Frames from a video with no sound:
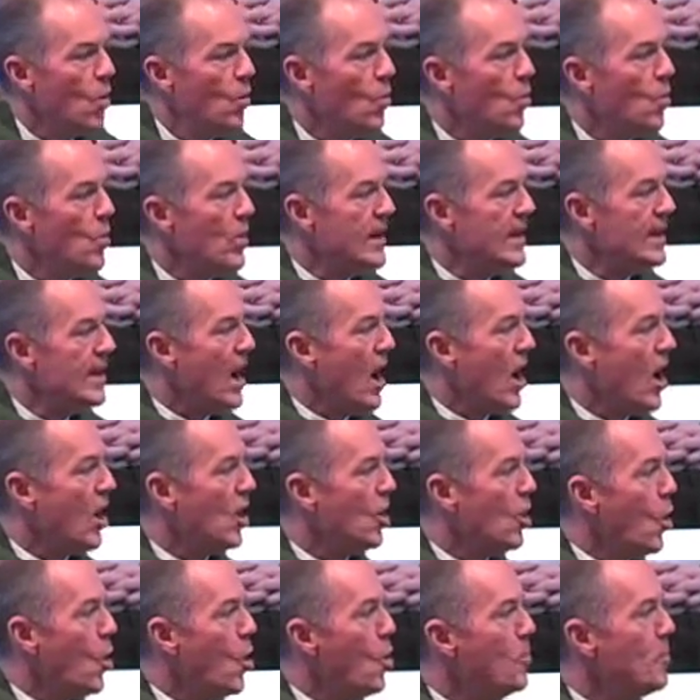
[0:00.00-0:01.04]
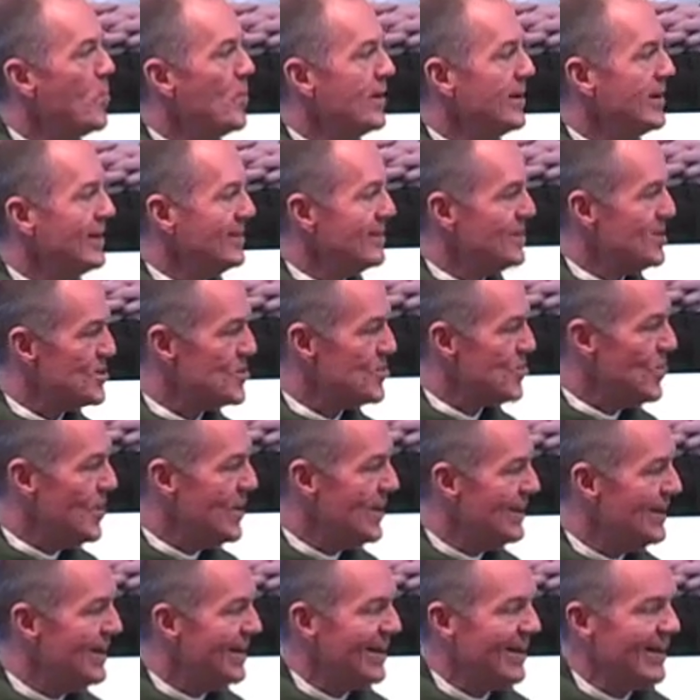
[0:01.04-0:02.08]
We are opening this
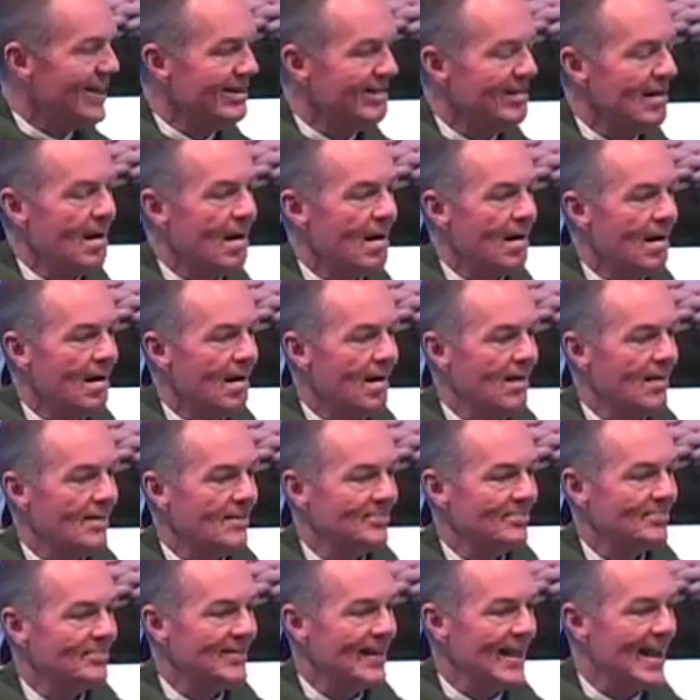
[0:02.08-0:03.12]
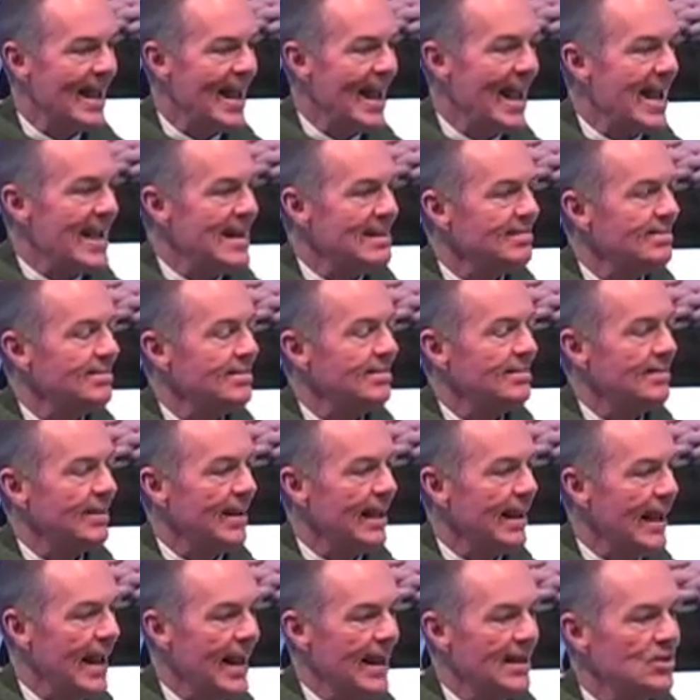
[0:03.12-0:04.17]
weekend our 8th
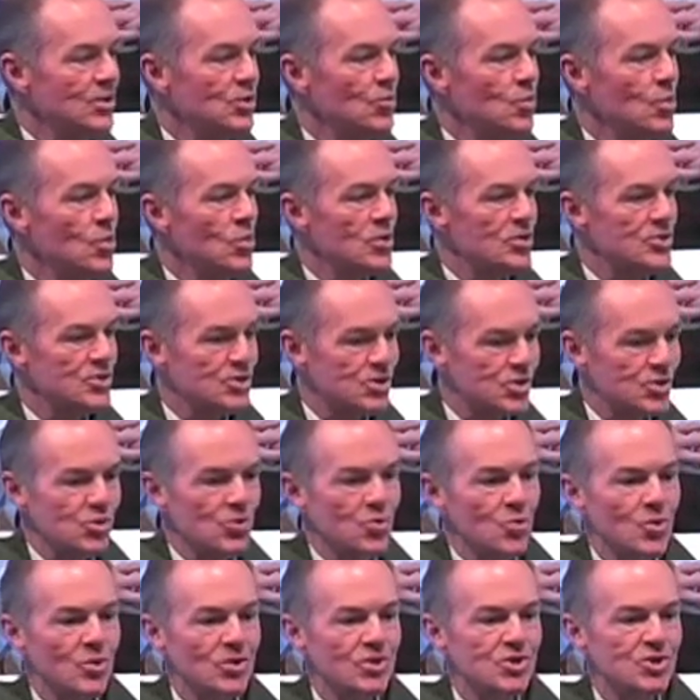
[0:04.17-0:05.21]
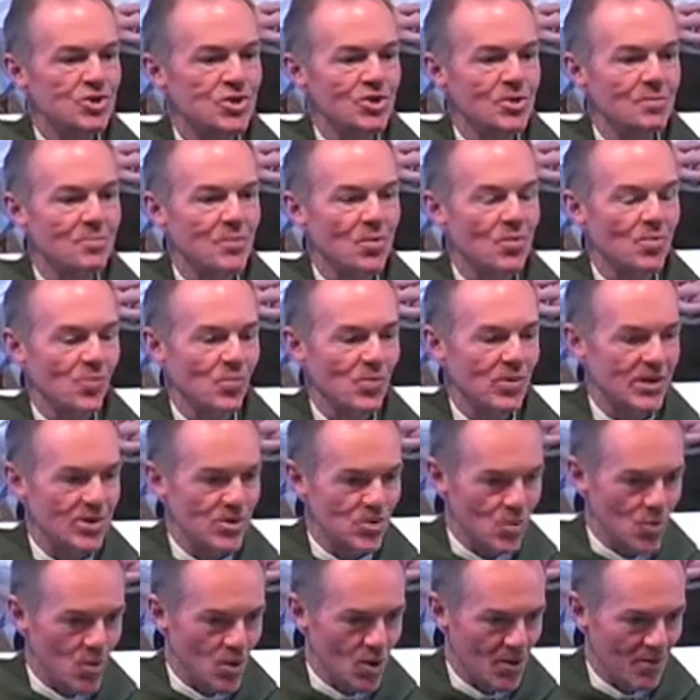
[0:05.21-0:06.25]
annual stewardship
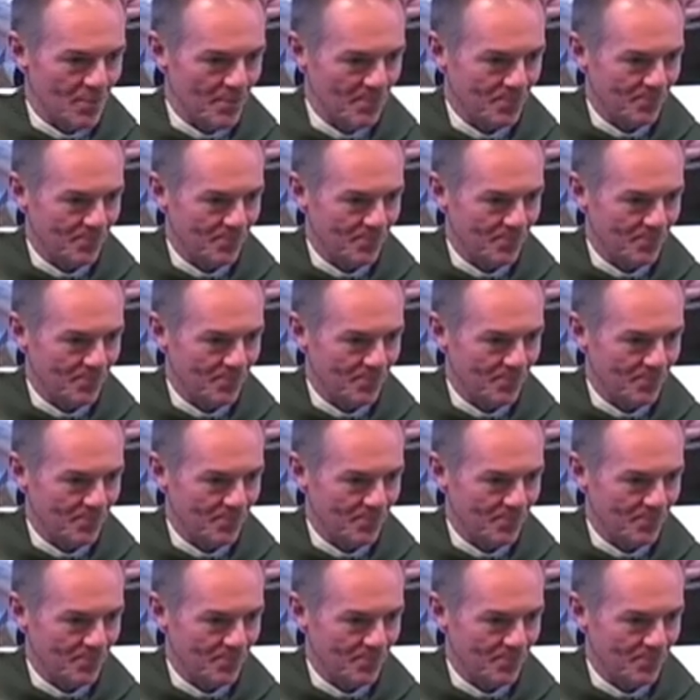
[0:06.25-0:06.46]
renewal.